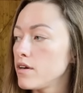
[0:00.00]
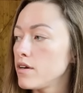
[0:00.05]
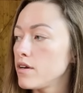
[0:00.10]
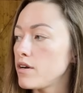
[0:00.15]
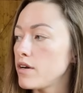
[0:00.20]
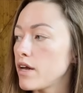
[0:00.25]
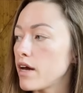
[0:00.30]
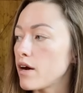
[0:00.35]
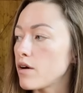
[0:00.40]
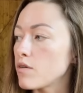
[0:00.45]

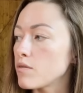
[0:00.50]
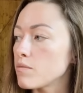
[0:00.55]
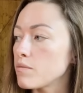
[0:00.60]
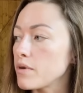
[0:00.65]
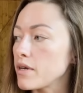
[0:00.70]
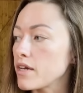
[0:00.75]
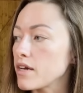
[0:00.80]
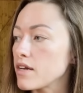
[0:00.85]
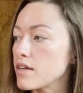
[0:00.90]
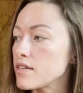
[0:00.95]
No,
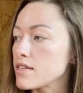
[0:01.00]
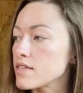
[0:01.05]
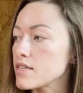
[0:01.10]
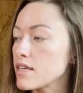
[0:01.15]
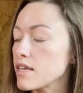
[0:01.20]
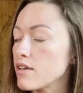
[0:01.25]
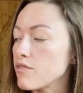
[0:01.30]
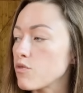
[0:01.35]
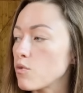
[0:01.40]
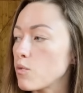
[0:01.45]
because
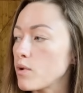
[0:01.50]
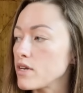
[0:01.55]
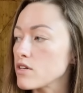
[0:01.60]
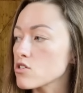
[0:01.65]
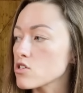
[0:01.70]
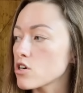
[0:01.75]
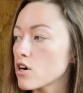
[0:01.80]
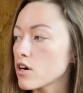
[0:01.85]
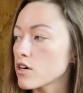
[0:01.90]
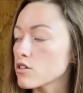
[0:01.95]
if we
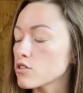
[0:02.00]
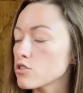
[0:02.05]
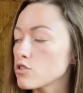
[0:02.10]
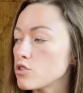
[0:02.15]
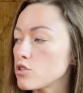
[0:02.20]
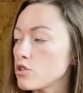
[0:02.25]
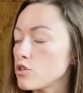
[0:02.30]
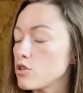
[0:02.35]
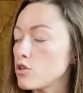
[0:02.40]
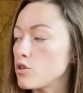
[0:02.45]
start
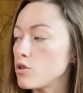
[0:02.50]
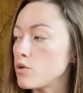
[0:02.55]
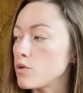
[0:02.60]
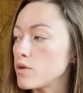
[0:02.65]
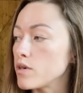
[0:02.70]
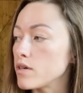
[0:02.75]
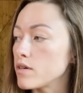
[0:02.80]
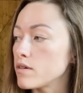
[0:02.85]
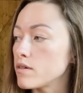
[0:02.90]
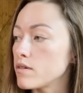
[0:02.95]

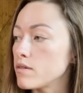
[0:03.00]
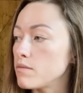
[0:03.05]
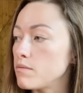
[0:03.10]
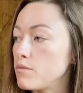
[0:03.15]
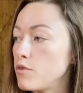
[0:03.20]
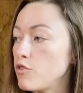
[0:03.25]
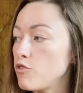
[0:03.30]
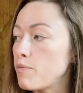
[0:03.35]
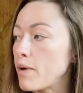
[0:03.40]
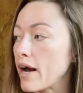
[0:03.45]
to
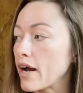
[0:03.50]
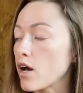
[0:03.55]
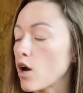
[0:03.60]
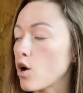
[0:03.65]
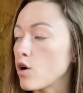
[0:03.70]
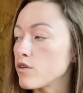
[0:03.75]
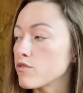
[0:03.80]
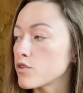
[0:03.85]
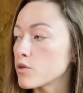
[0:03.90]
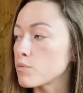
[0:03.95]
move back
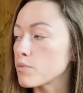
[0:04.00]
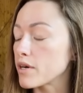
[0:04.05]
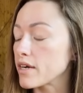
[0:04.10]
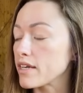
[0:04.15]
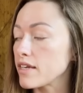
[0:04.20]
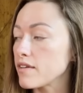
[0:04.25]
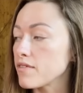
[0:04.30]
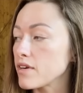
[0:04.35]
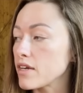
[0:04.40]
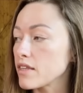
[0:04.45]
over break
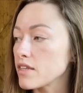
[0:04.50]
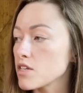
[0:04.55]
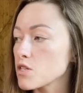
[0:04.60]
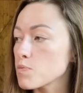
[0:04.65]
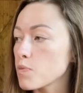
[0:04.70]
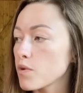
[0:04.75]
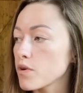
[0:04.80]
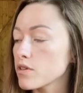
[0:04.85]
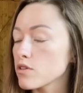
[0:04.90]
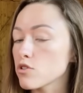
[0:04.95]
even at this
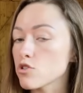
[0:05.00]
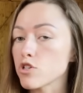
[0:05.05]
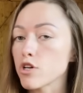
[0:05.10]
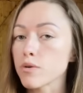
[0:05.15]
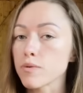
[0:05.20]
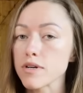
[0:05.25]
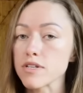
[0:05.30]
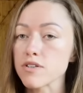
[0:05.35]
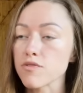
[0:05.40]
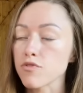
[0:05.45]
point, there's no
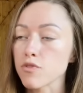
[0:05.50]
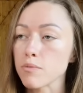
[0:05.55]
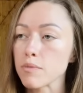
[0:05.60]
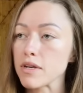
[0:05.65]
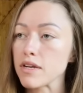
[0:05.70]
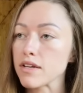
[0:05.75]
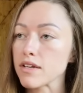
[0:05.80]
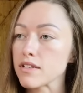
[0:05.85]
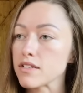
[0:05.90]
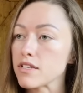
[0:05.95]
reason for me
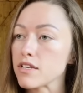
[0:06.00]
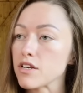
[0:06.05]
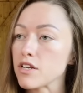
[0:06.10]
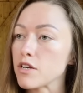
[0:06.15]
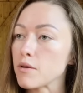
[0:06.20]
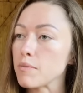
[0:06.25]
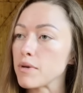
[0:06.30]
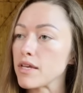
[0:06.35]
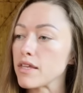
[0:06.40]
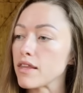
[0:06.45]
to continue
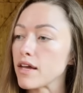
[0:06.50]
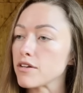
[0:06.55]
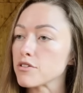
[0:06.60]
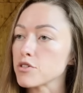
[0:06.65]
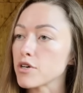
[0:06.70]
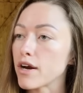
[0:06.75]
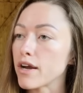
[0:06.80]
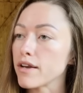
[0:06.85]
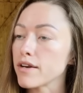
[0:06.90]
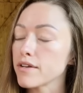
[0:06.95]
to be in that
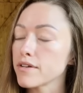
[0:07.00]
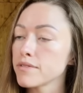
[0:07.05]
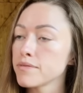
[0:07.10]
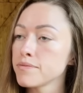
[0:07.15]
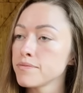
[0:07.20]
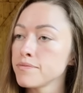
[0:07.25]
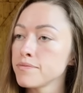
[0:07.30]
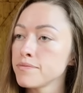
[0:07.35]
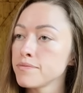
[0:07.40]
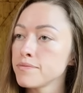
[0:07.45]
trade.
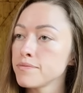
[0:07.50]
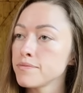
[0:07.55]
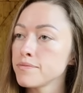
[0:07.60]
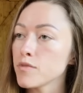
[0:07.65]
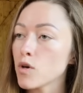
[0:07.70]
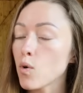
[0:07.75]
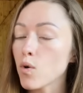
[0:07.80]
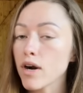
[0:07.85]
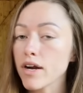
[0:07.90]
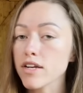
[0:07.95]

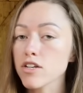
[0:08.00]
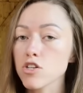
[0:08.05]
Or I can